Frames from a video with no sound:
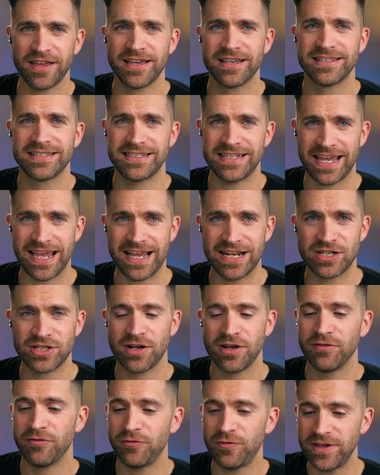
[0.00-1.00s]
stage
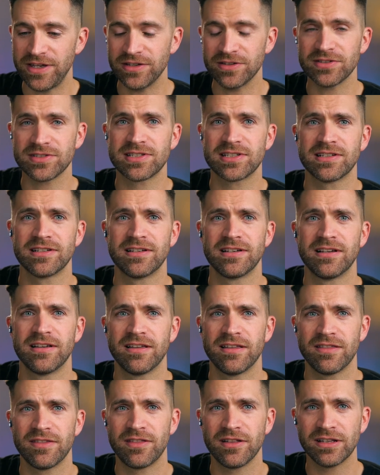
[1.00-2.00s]
feels
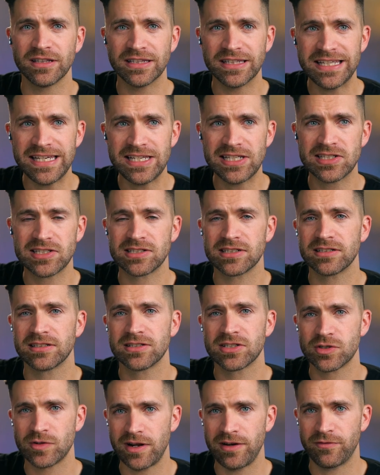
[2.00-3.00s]
the least
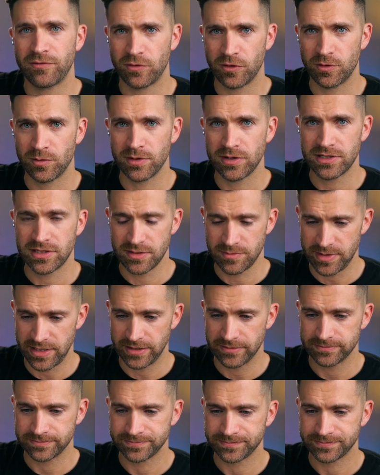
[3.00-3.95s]
straightforward to me.